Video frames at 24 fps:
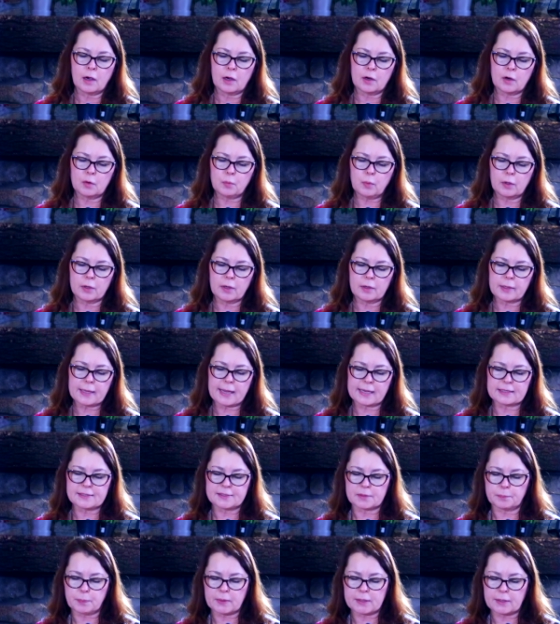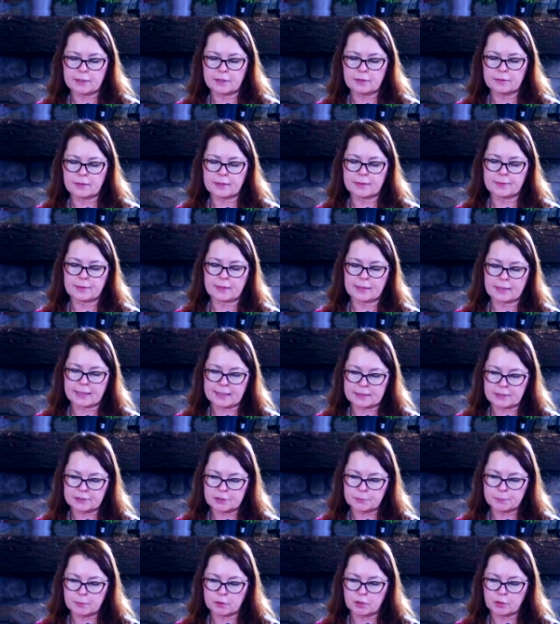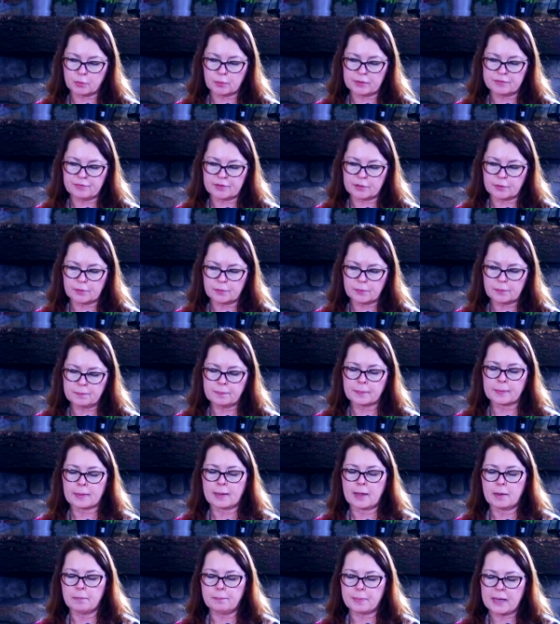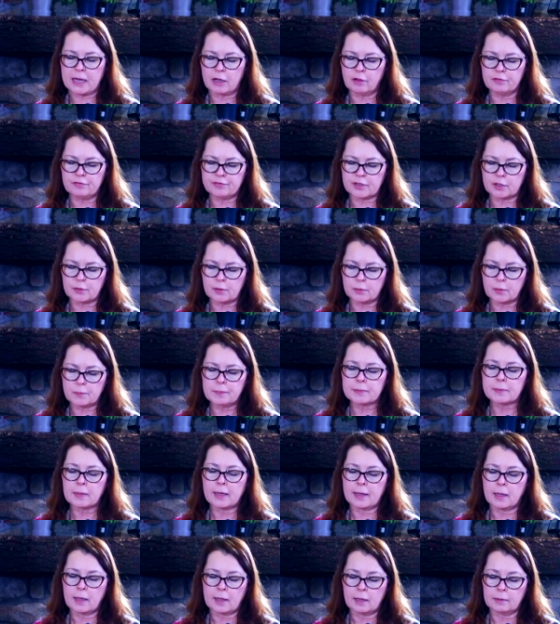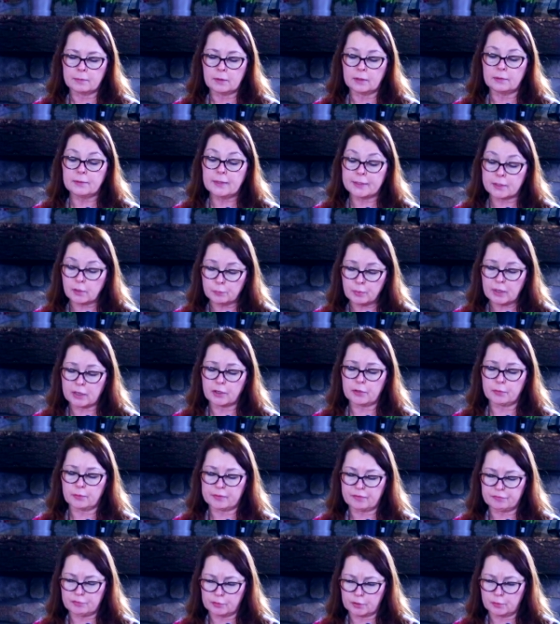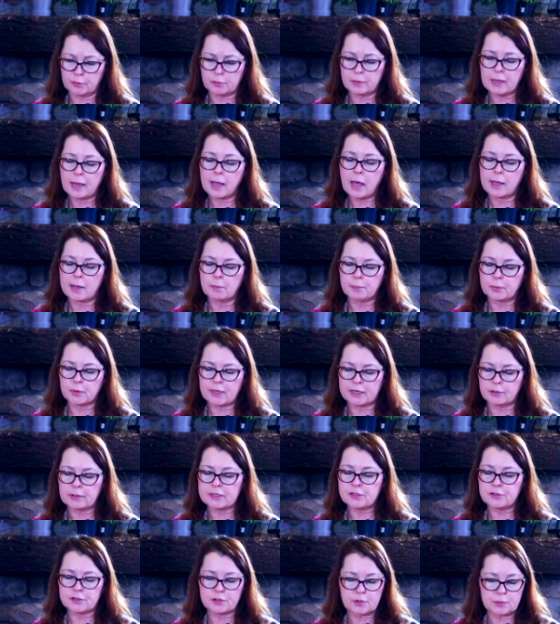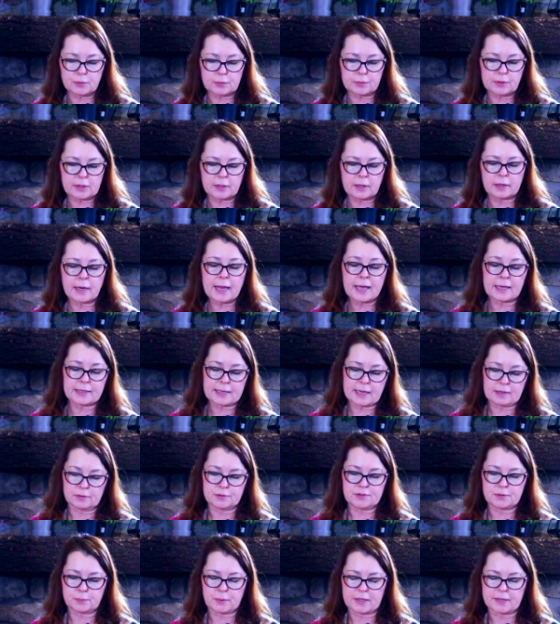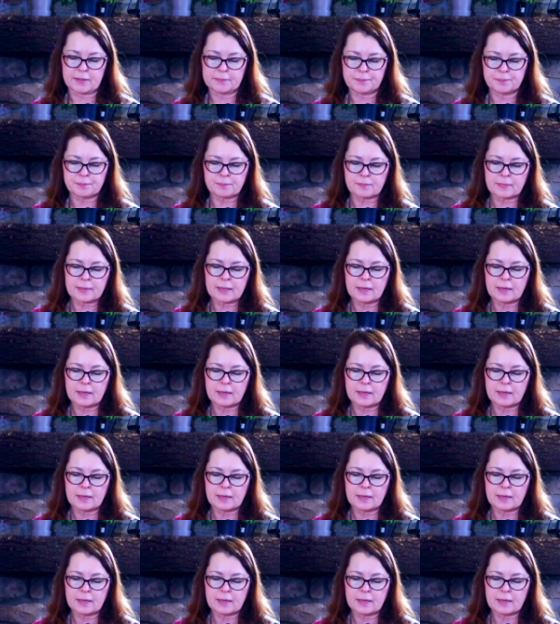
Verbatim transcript: Her work has appeared in the Gettysburg Review, Bellevue, Literary Review, Prairie Schooner, and elsewhere.